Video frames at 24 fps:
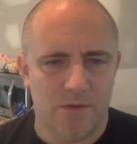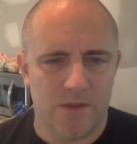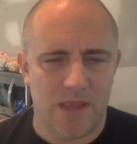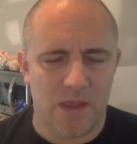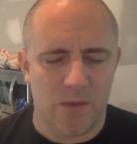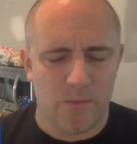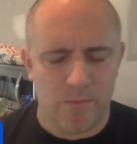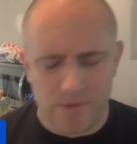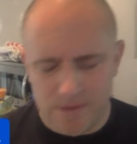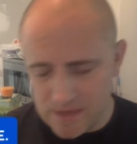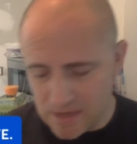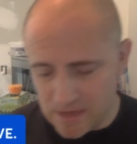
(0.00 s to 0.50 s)

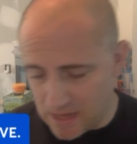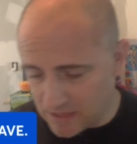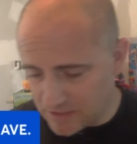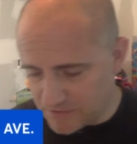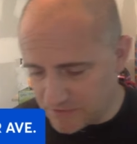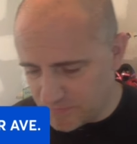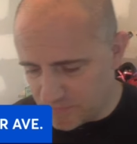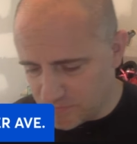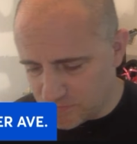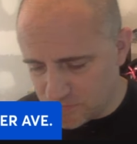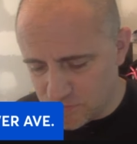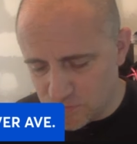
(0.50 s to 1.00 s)
Okay, we need
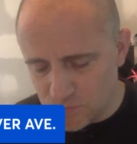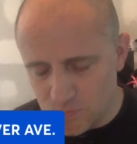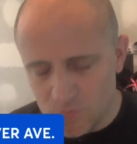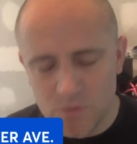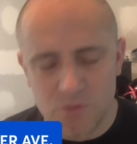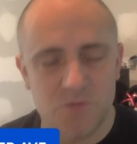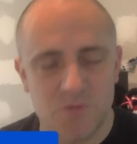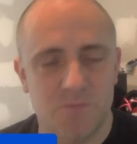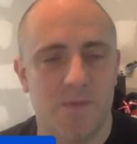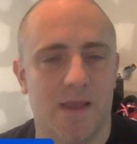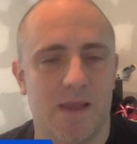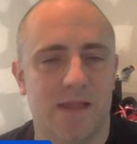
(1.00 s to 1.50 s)
Alex
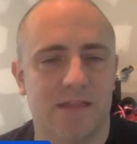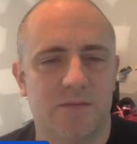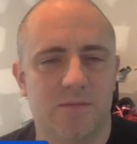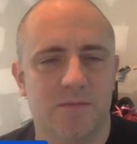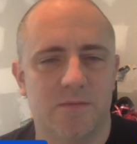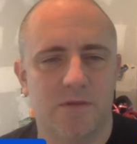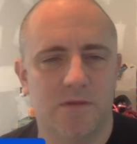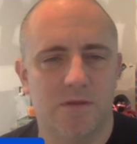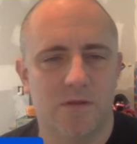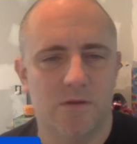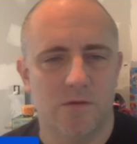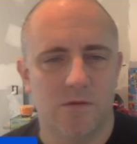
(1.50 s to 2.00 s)
Verdugo's bat
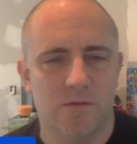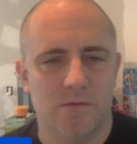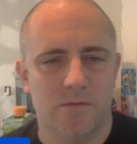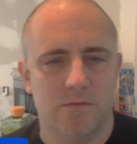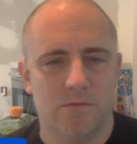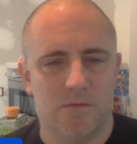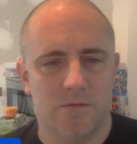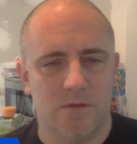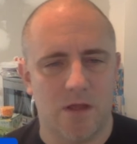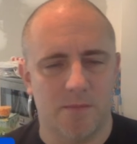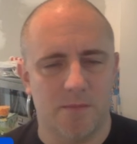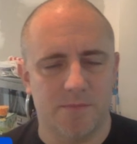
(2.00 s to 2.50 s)
to, you know,
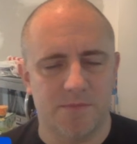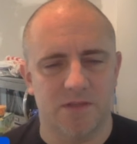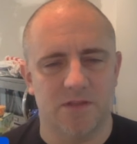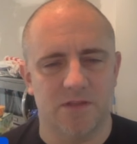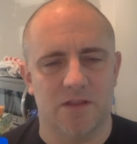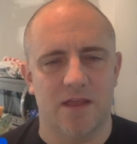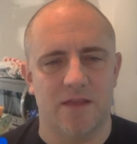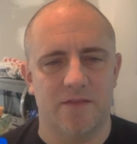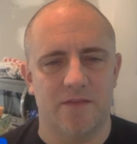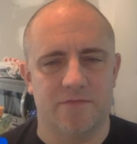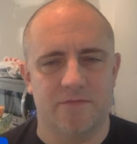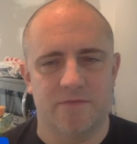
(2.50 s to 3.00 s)
come to
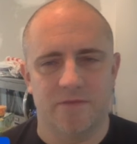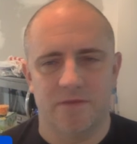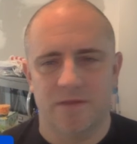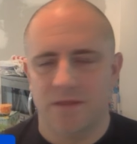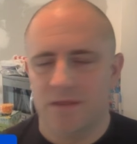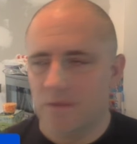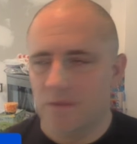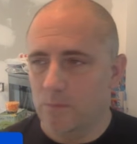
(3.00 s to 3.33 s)
life.